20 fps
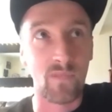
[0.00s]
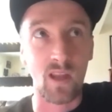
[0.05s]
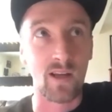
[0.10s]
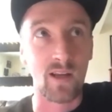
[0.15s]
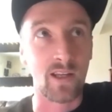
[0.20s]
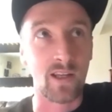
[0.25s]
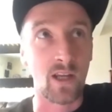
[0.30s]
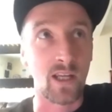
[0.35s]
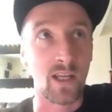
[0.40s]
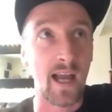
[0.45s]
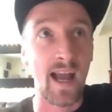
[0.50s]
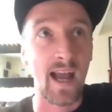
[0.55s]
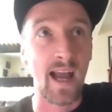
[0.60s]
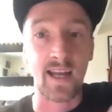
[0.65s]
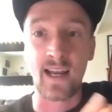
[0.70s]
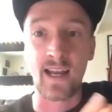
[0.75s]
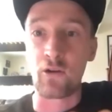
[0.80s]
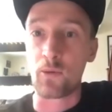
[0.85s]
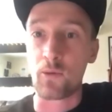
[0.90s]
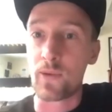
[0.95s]
you know, you're
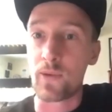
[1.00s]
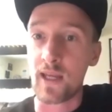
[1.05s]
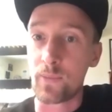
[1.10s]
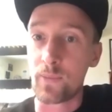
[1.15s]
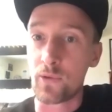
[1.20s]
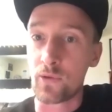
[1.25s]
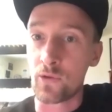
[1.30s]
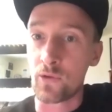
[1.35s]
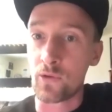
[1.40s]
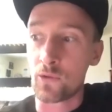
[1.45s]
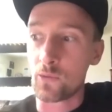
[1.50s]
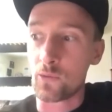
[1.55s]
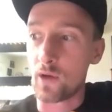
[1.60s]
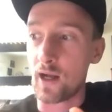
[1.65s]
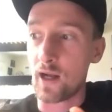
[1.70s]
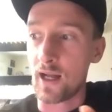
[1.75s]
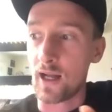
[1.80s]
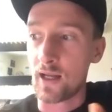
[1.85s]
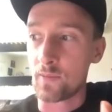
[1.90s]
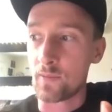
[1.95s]
hanging out with people,
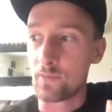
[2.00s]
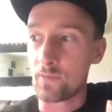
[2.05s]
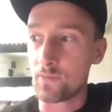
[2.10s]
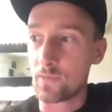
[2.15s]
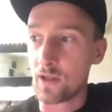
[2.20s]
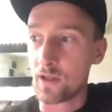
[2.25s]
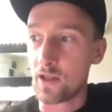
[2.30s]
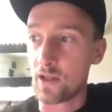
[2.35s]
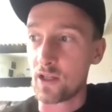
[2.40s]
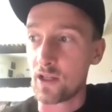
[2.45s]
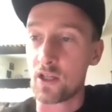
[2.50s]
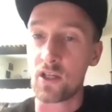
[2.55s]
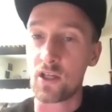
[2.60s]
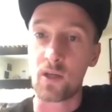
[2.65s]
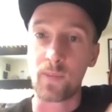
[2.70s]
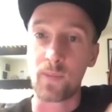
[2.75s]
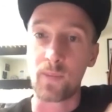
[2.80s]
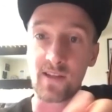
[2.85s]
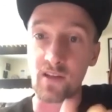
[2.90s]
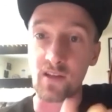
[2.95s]
you know, you
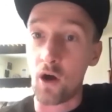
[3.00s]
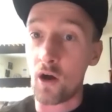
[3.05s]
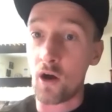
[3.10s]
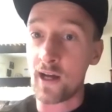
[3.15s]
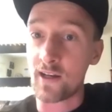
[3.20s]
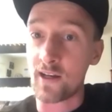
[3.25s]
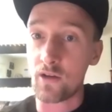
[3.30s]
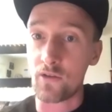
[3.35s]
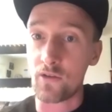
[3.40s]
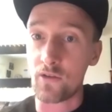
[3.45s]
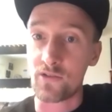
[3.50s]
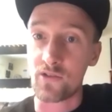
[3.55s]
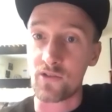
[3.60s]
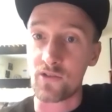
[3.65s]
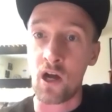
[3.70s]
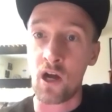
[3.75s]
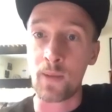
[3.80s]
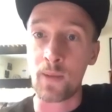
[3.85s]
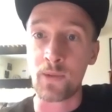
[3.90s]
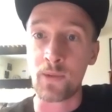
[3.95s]
could be tired a lot of the
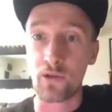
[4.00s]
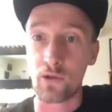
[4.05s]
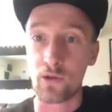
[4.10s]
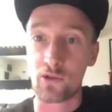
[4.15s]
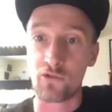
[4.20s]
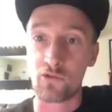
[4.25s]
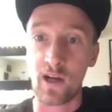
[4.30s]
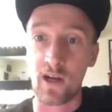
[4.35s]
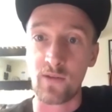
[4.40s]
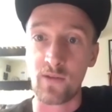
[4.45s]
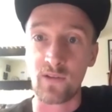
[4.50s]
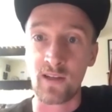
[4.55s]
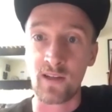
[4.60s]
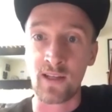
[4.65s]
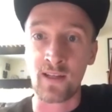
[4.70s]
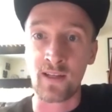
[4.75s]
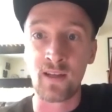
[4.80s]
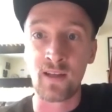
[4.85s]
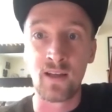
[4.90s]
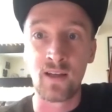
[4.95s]
time, you do a lot of
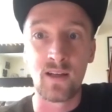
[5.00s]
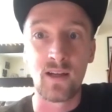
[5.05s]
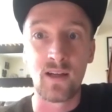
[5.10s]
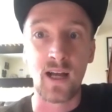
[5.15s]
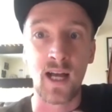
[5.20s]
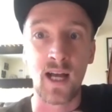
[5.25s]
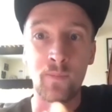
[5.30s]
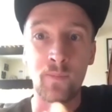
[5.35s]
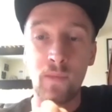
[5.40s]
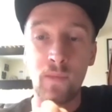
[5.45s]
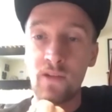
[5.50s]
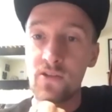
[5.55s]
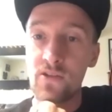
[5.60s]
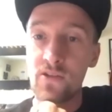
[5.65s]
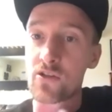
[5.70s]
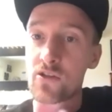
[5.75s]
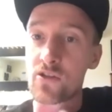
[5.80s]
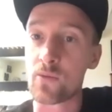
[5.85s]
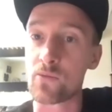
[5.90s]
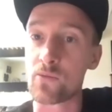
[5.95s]
traveling. And
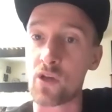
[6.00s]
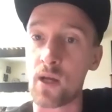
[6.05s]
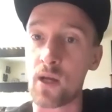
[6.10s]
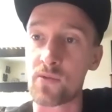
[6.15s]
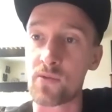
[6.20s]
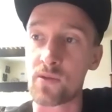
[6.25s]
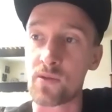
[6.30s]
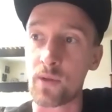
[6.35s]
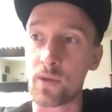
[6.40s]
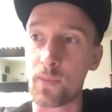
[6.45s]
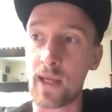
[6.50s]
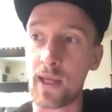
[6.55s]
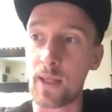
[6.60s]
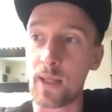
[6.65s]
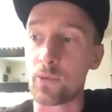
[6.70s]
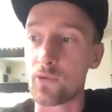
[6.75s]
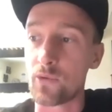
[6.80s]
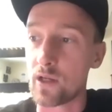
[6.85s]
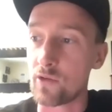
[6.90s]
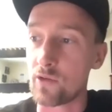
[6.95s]
sometimes some of the
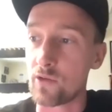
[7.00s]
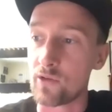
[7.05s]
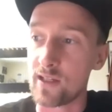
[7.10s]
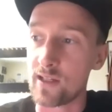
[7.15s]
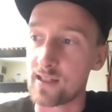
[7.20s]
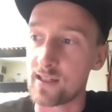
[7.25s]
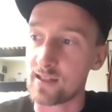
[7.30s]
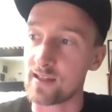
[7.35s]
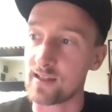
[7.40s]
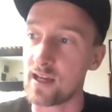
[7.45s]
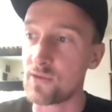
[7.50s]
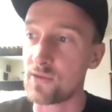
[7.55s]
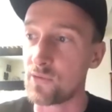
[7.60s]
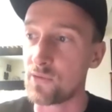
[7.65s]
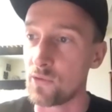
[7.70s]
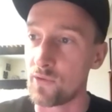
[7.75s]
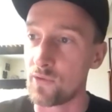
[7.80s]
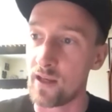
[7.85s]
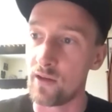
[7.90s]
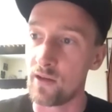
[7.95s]
people that are really
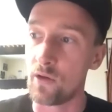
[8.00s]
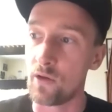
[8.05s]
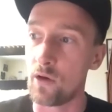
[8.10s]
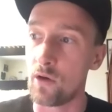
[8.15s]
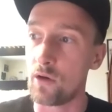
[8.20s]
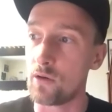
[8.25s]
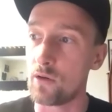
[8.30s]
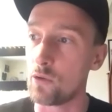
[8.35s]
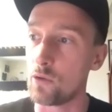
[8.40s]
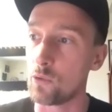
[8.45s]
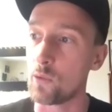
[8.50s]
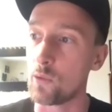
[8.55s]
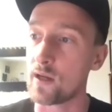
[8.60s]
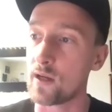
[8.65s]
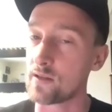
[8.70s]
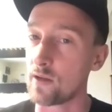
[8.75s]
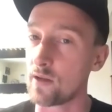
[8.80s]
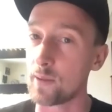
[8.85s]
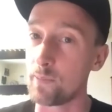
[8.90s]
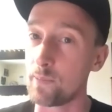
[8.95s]
successful, they're not
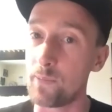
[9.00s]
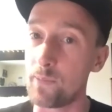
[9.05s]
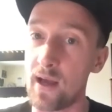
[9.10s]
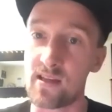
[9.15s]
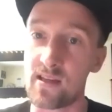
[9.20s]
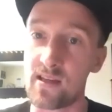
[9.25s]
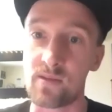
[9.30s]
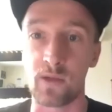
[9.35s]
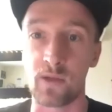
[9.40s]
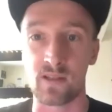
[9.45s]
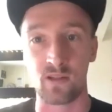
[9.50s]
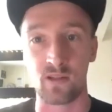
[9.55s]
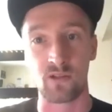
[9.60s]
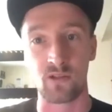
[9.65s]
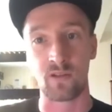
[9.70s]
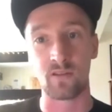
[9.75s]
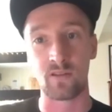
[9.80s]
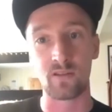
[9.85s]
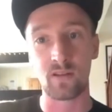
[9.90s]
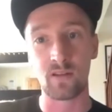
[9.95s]
always like the best
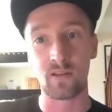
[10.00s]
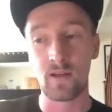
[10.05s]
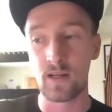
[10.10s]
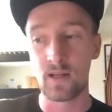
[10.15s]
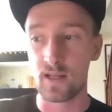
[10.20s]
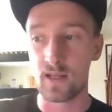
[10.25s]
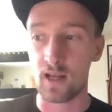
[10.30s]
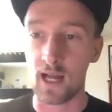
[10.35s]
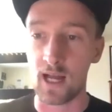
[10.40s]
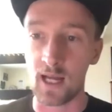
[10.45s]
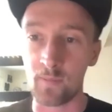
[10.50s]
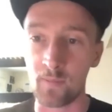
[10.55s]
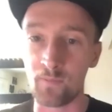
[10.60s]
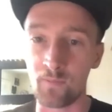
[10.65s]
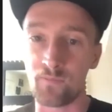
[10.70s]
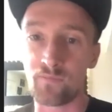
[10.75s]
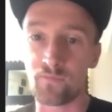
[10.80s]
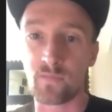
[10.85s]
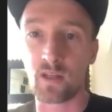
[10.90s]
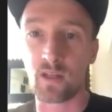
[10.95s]
musicians.
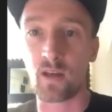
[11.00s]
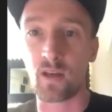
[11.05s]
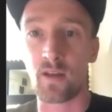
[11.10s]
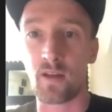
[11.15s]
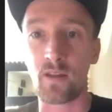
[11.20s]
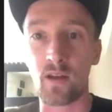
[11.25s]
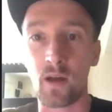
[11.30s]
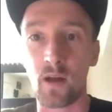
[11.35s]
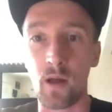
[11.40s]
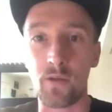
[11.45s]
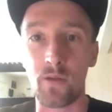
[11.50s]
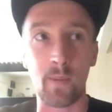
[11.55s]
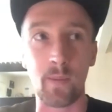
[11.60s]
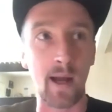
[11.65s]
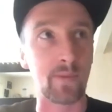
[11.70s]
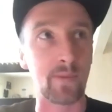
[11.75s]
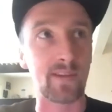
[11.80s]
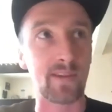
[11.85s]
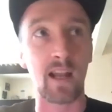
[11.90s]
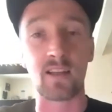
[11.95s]
The
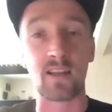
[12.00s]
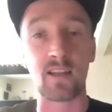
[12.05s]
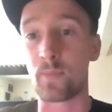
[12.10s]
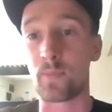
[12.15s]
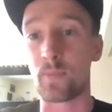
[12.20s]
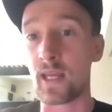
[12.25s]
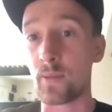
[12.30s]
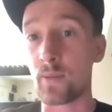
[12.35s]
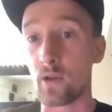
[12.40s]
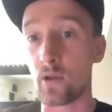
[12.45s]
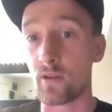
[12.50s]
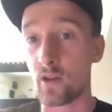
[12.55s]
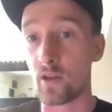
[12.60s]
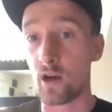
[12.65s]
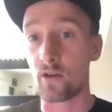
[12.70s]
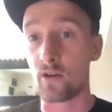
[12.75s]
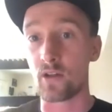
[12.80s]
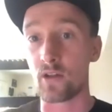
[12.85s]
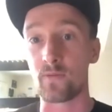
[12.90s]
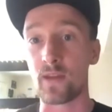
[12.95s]
amount of talented people I
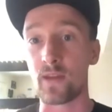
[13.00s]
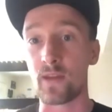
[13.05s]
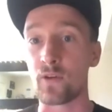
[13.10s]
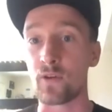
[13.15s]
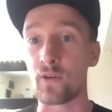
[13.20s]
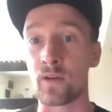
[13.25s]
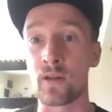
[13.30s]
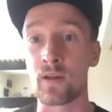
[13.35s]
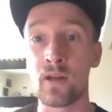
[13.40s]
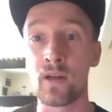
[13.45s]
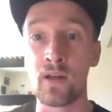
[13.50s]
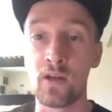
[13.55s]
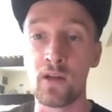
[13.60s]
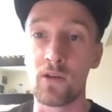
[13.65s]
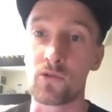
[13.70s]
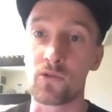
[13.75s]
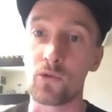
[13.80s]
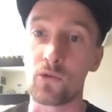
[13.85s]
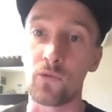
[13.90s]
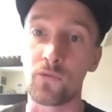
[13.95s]
know that have never
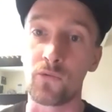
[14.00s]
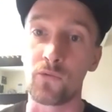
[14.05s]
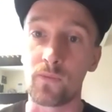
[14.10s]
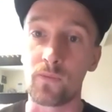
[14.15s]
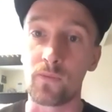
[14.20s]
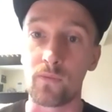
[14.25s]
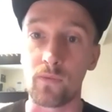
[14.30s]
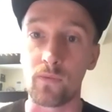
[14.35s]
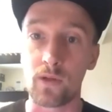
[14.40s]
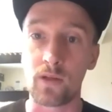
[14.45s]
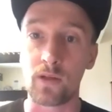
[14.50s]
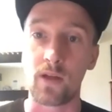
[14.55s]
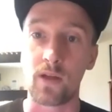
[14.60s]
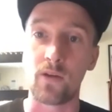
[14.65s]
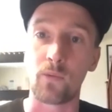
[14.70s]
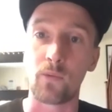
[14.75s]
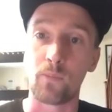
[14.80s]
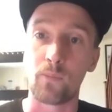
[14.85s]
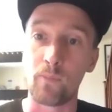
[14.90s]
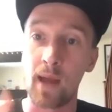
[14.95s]
sort of, you know,
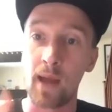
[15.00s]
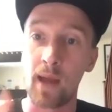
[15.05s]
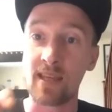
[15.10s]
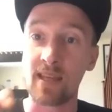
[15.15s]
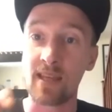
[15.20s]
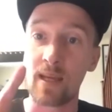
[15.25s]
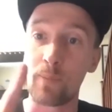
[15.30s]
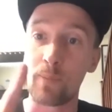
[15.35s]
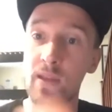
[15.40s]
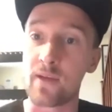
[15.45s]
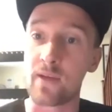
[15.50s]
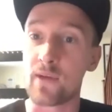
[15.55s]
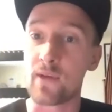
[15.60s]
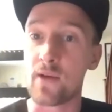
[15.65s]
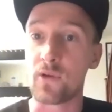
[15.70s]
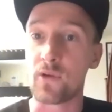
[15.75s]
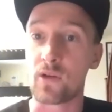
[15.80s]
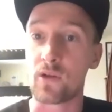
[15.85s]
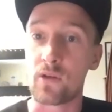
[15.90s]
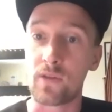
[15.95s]
not made it, but
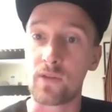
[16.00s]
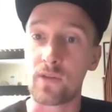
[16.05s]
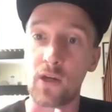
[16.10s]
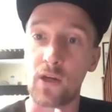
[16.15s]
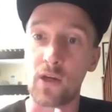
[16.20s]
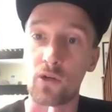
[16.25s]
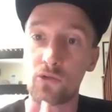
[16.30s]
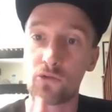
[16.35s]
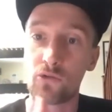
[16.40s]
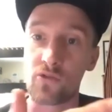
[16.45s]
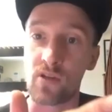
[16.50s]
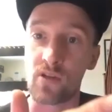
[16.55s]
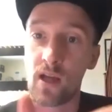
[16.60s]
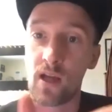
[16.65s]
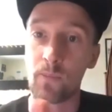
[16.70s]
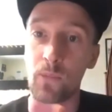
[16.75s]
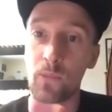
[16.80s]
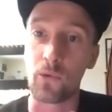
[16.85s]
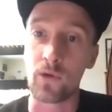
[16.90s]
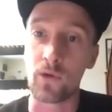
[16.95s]
they've only got to a
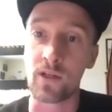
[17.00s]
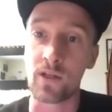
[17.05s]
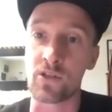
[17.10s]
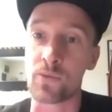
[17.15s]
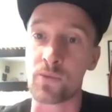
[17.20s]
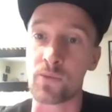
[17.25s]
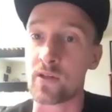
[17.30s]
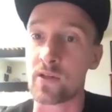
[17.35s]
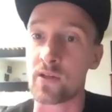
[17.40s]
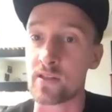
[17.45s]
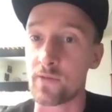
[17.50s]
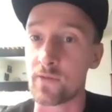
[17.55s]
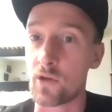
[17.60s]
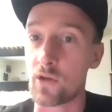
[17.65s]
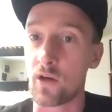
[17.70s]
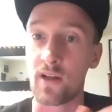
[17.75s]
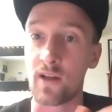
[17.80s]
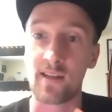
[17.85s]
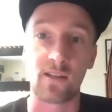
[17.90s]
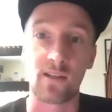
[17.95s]
certain point just because they've
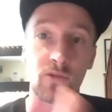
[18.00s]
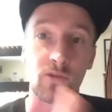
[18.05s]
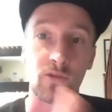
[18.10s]
got, and it sounds